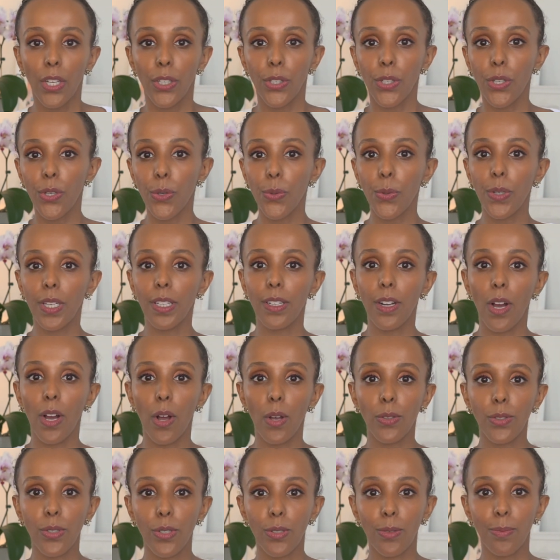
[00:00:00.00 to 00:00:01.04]
You can
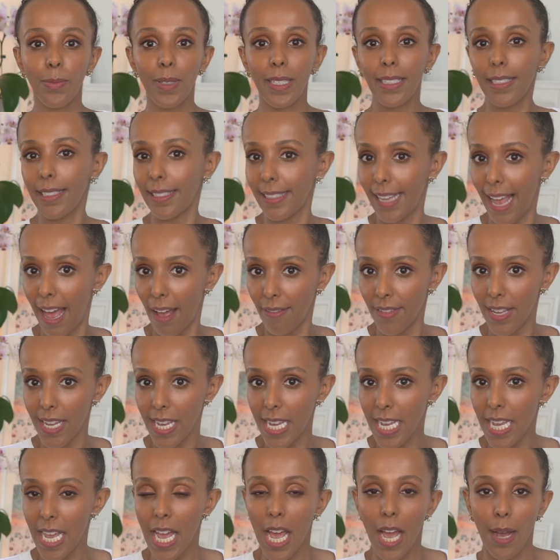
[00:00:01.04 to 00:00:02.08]
also be
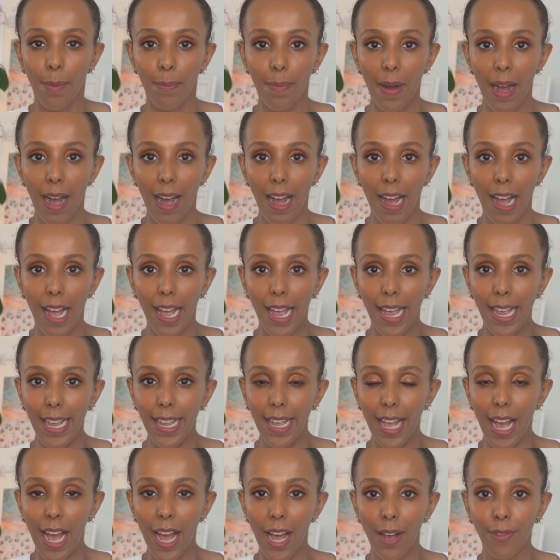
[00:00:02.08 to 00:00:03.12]
savvy
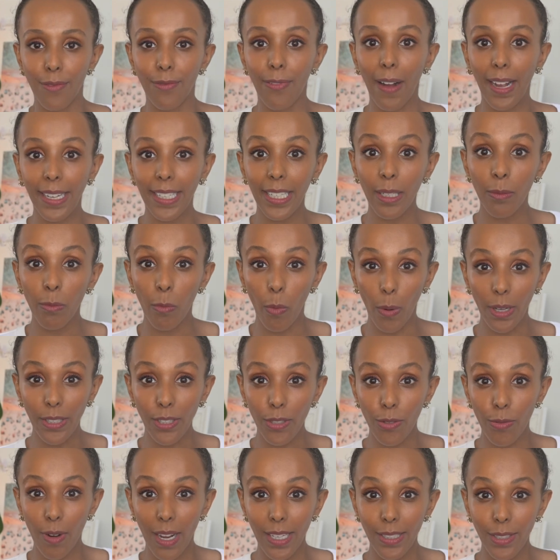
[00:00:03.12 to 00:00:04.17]
by finding
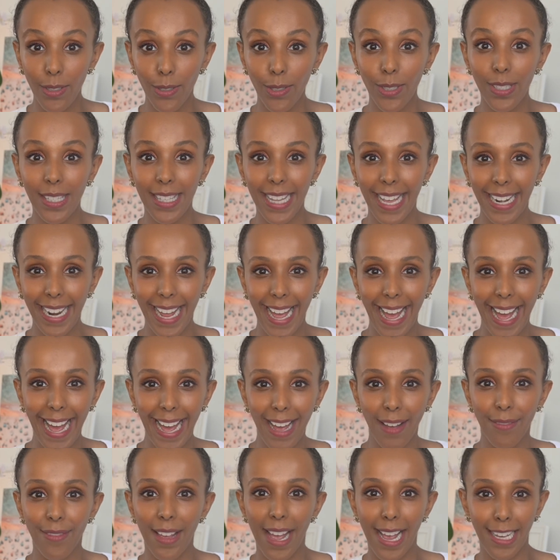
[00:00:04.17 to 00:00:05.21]
moisturizers that
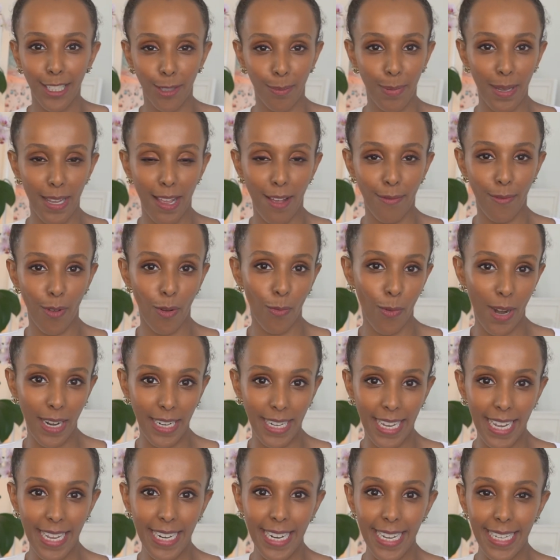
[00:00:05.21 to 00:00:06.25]
have SPF
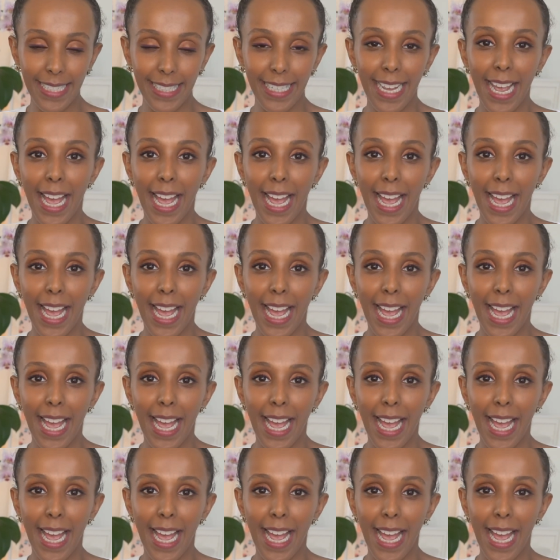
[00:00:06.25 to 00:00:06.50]
already in it,